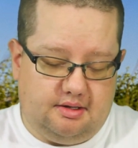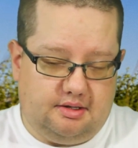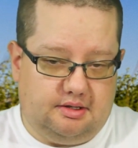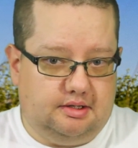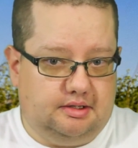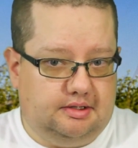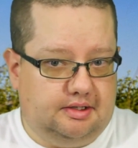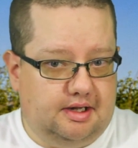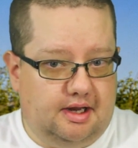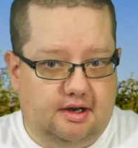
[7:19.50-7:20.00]

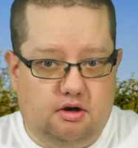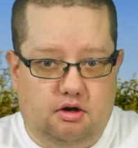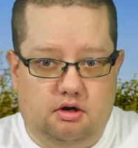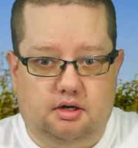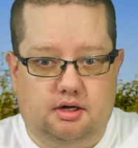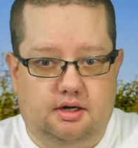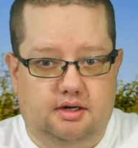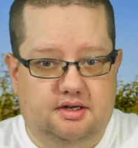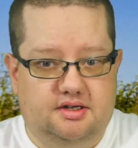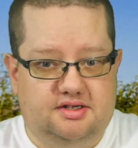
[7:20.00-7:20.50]
They aren't
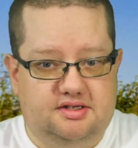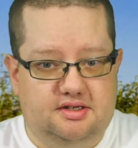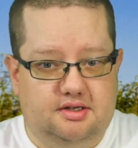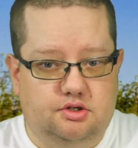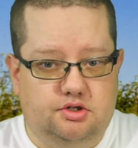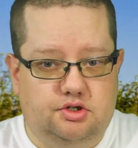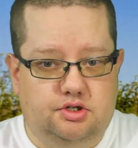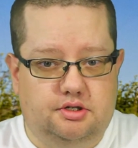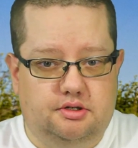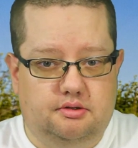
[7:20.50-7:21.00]
going to
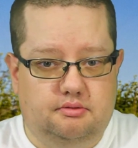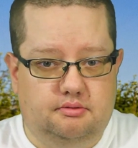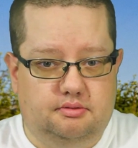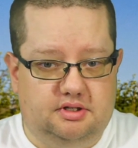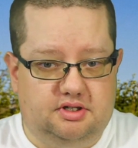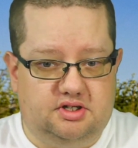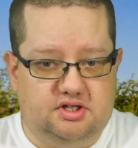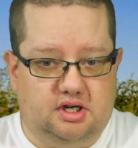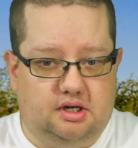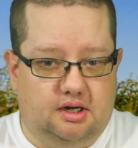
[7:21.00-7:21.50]
send you the
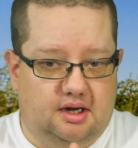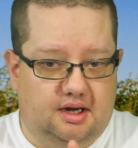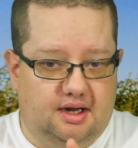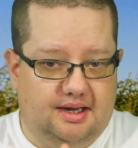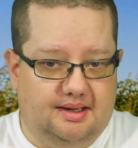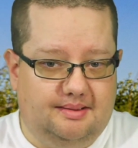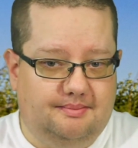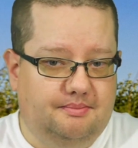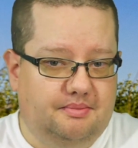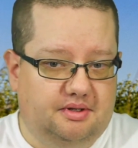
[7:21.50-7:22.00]

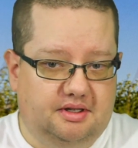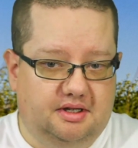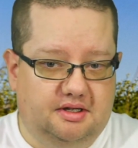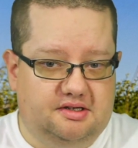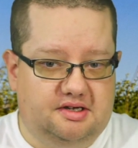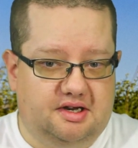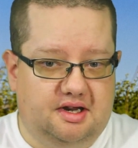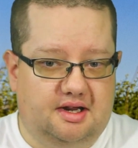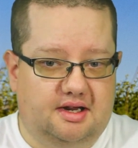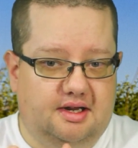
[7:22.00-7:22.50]
time, the
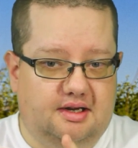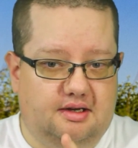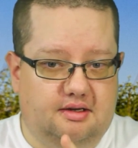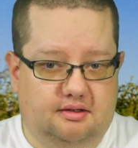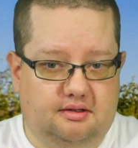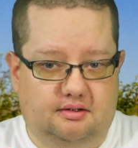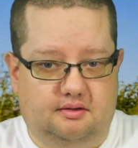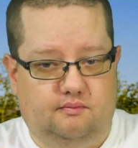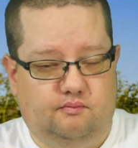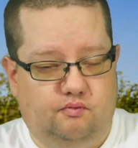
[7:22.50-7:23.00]
date,
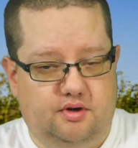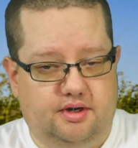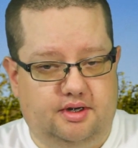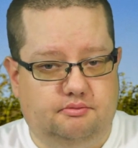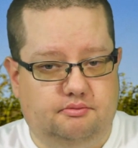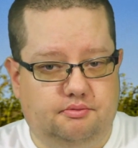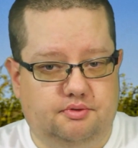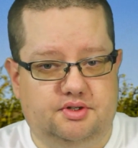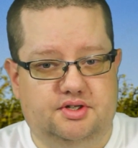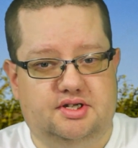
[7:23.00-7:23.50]
the
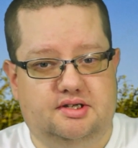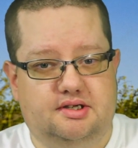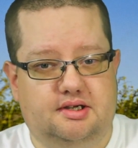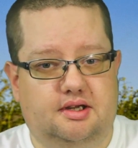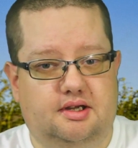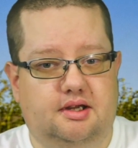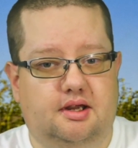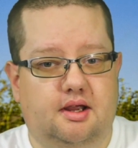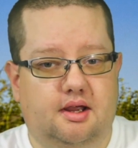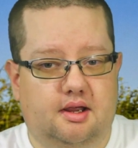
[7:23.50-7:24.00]

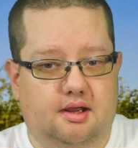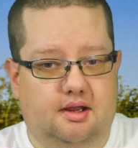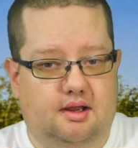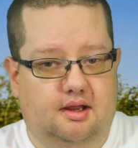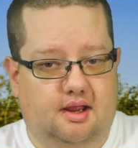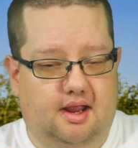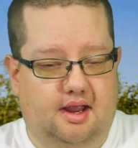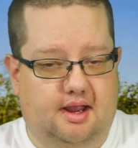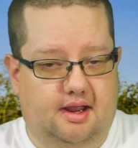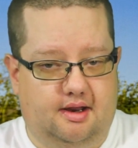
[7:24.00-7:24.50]
frequency,
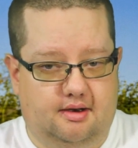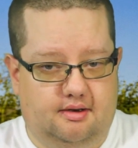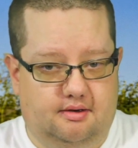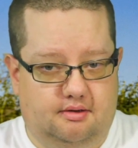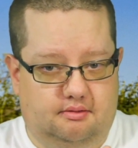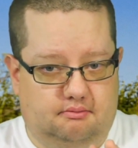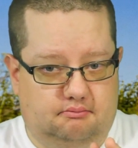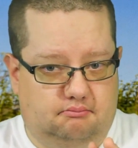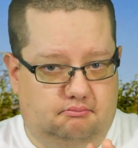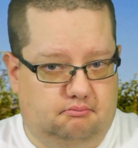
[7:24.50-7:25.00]

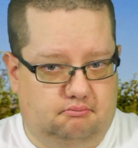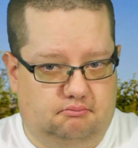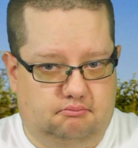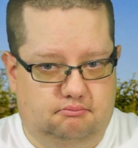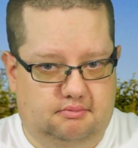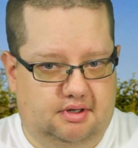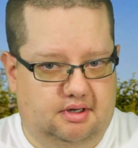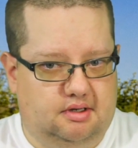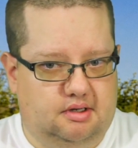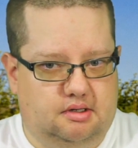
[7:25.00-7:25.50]
and
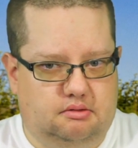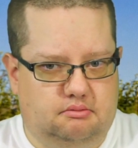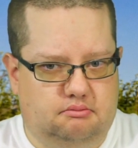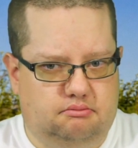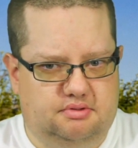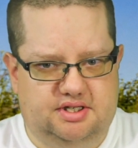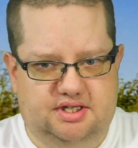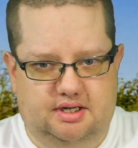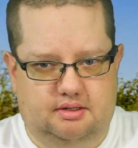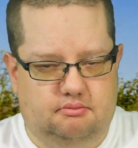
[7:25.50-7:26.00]

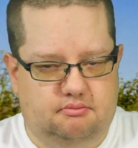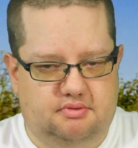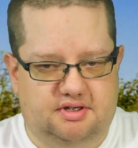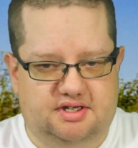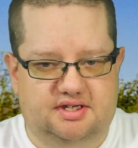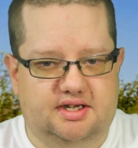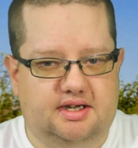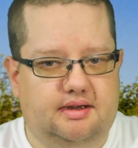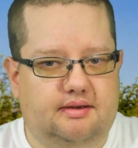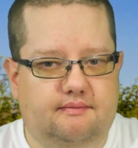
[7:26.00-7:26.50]
sent,
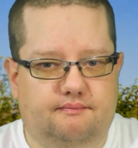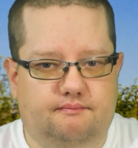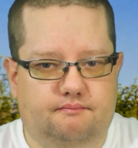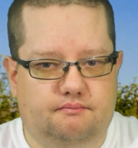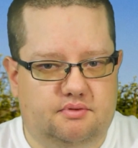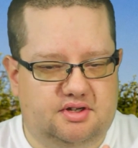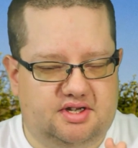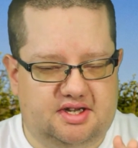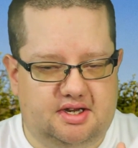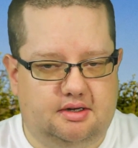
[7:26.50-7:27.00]
received,
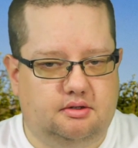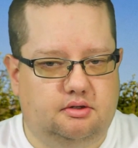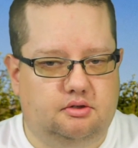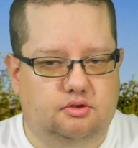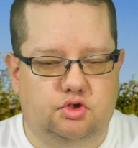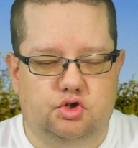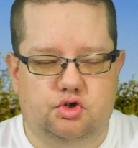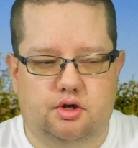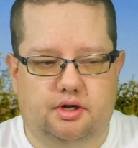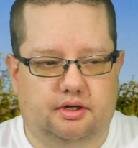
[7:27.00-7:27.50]
signal
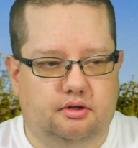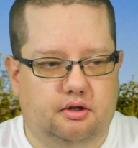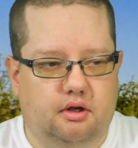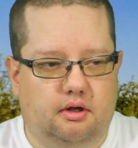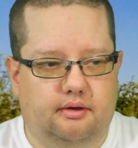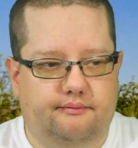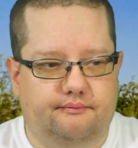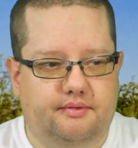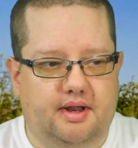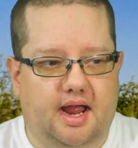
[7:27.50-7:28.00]
strength, all
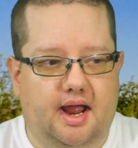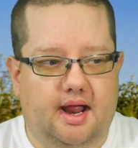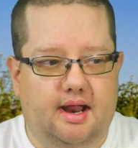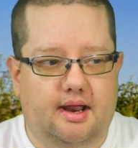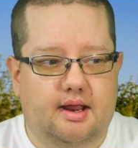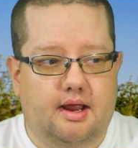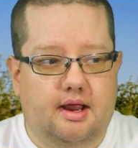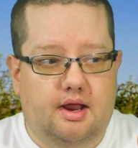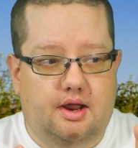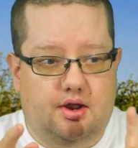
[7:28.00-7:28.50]
of that.
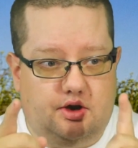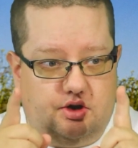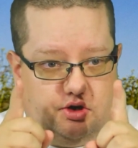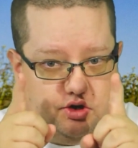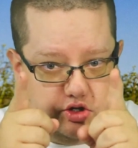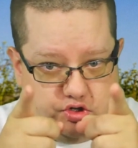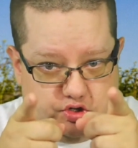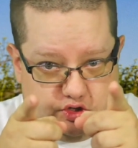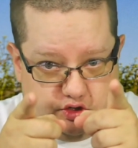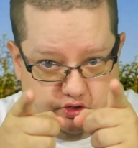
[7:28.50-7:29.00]

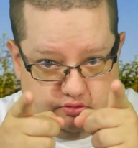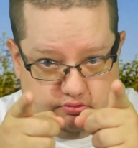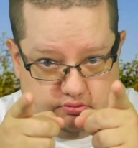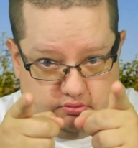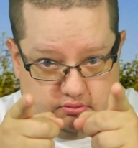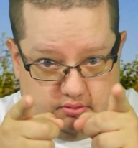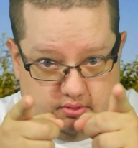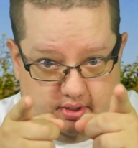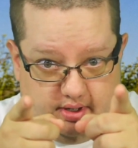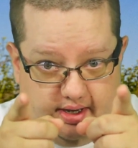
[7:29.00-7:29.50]

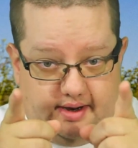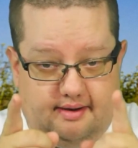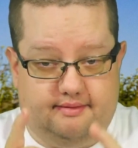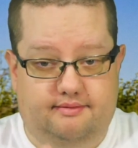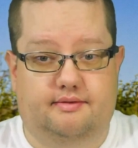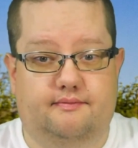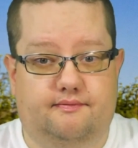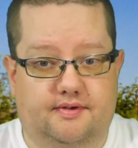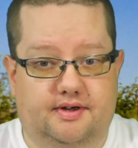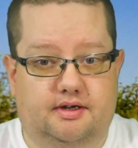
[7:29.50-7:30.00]
You have
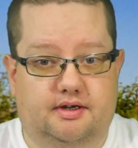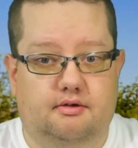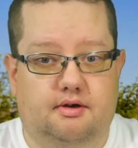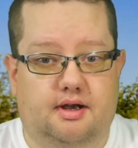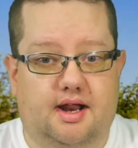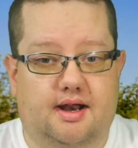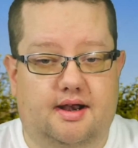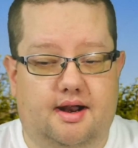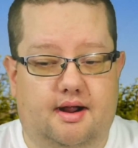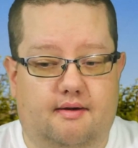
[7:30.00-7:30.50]
to figure
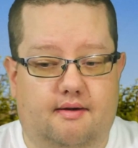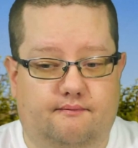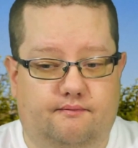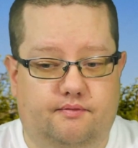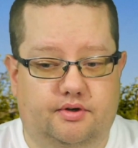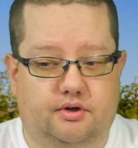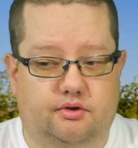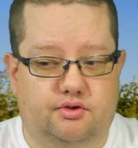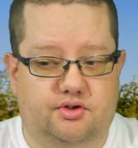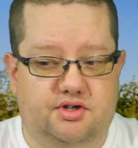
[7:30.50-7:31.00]
that out for
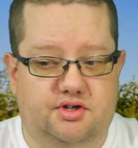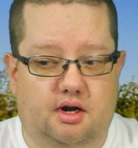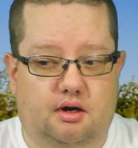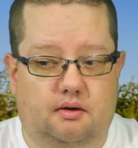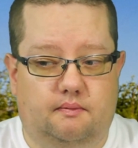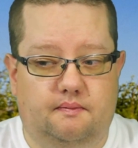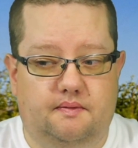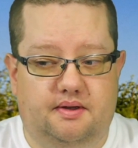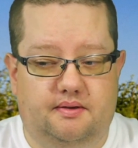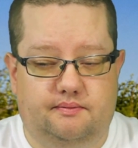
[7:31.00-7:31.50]
yourself
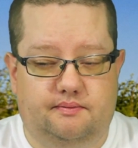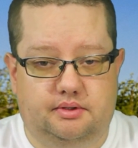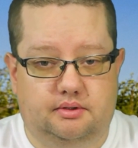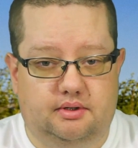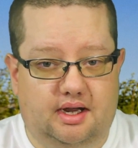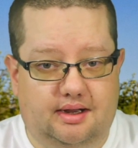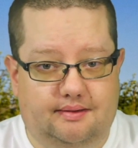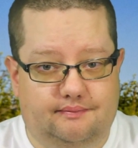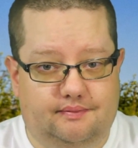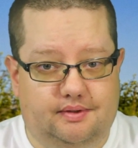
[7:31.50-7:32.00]
if you
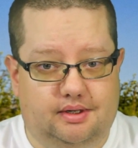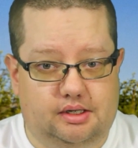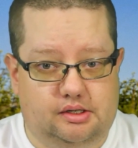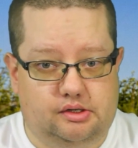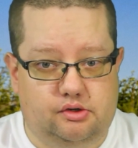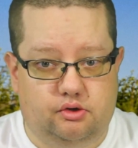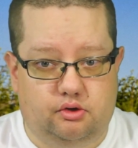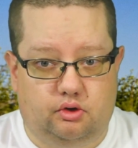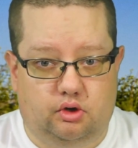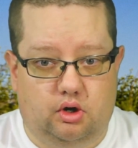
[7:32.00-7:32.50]
have it in
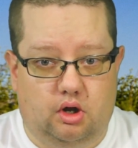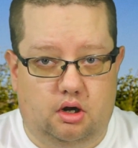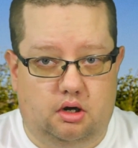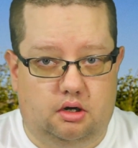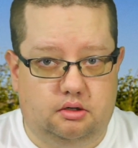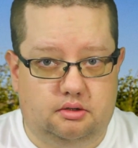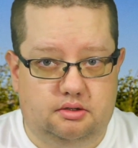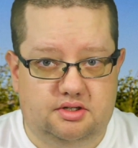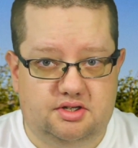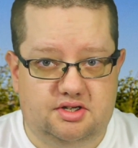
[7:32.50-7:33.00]
your
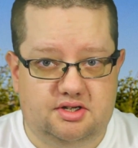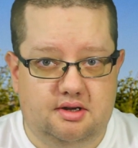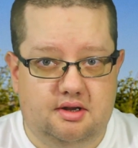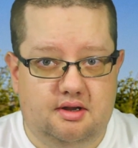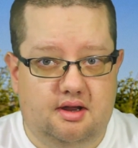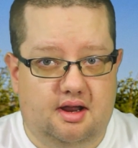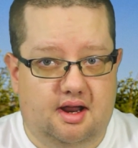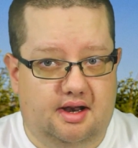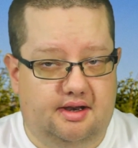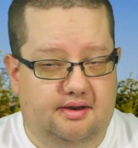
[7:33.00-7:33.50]
logs.
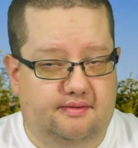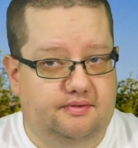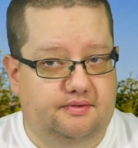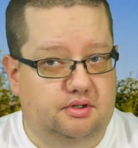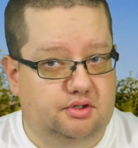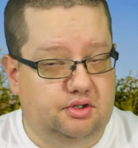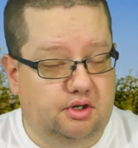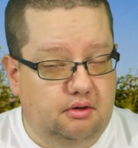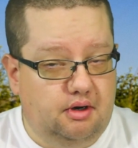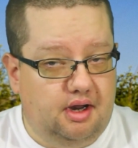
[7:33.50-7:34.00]
And if you
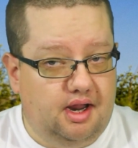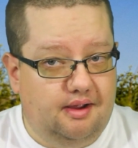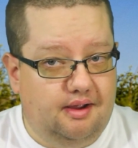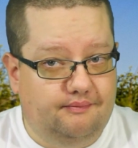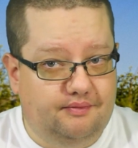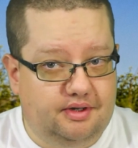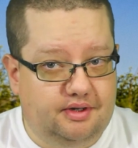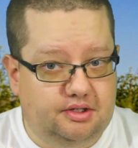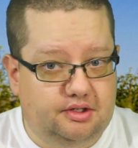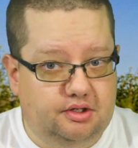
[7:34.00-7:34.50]
don't have
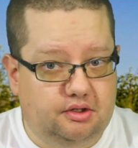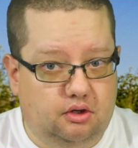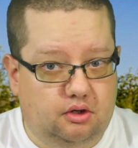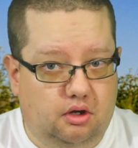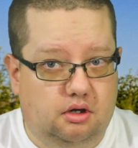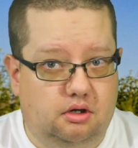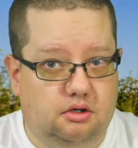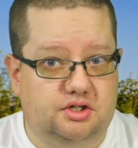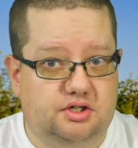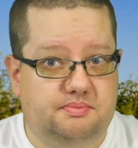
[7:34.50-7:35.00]
it in your
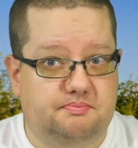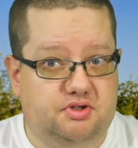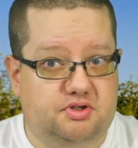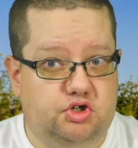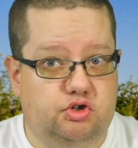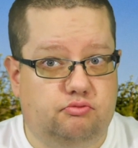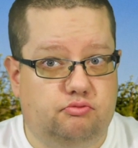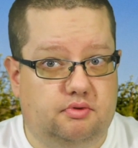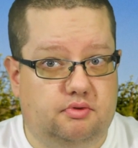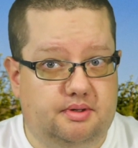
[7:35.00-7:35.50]
logs, but
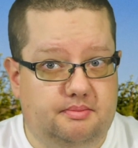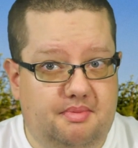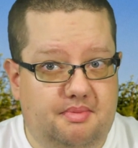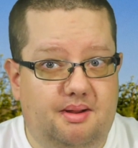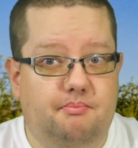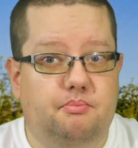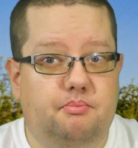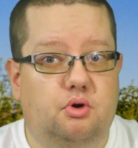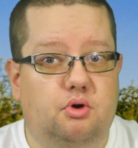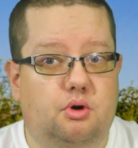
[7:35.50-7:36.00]
you
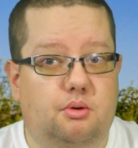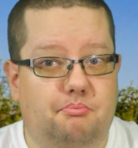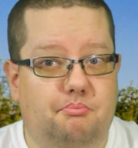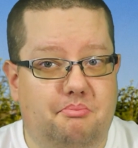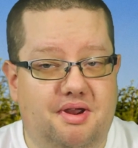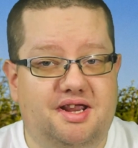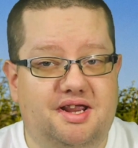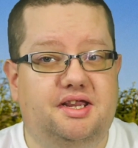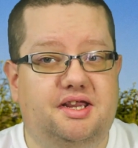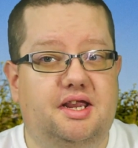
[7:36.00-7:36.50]
remember
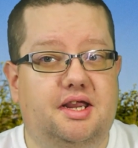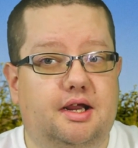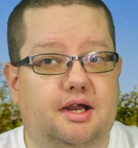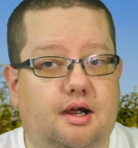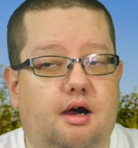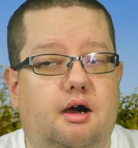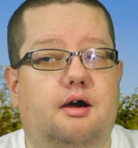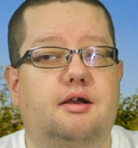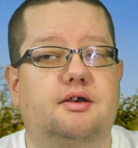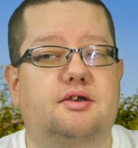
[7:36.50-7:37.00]
making
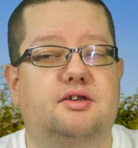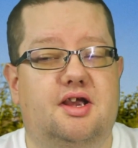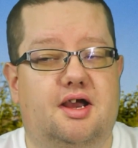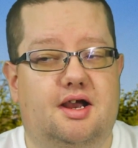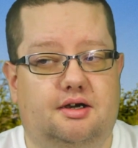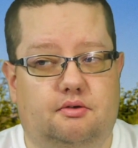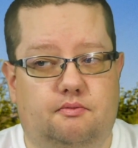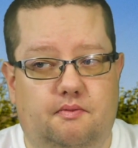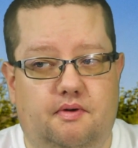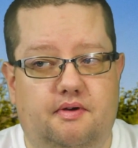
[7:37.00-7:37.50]

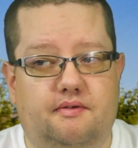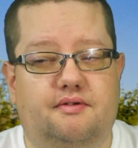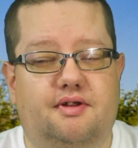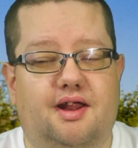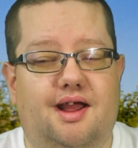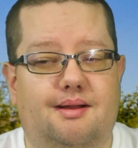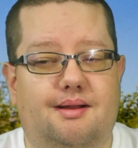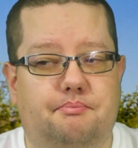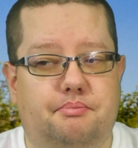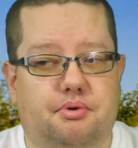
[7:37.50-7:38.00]
contact with
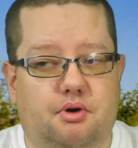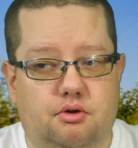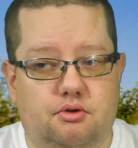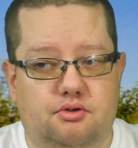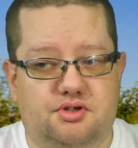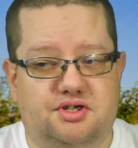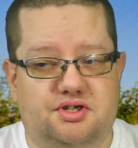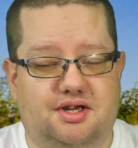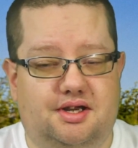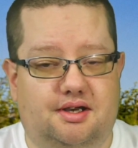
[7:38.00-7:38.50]
that
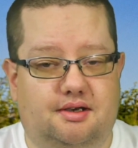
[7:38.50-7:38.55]
person,